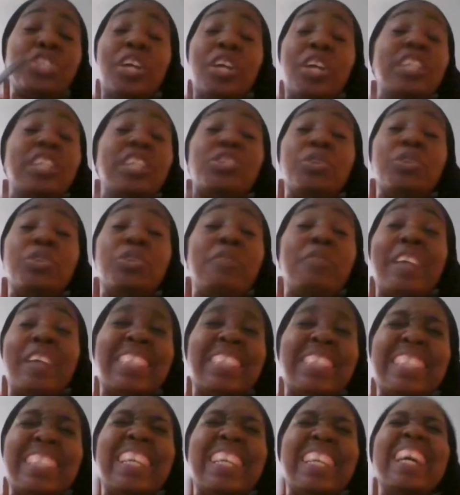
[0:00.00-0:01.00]
into
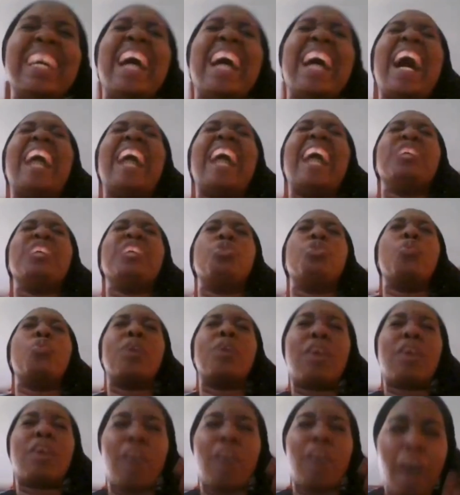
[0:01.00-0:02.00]
university and you
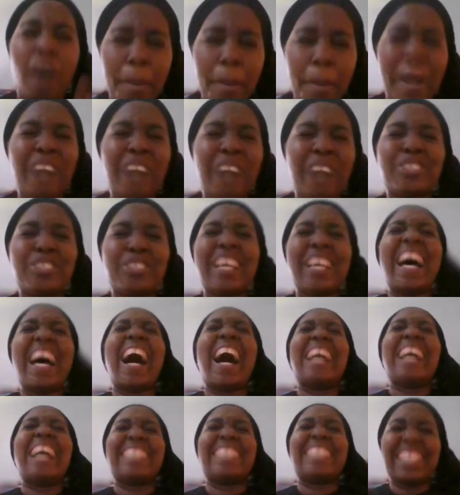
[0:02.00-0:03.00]
will come out
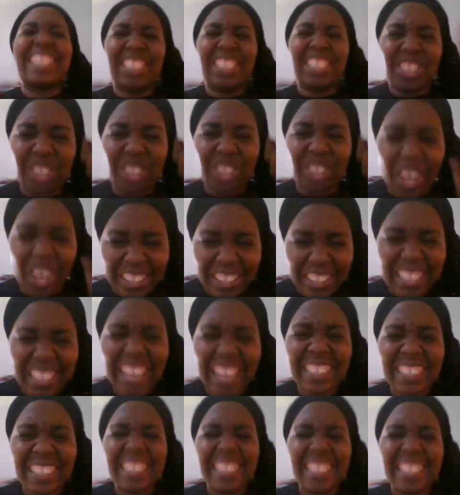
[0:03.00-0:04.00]
as a success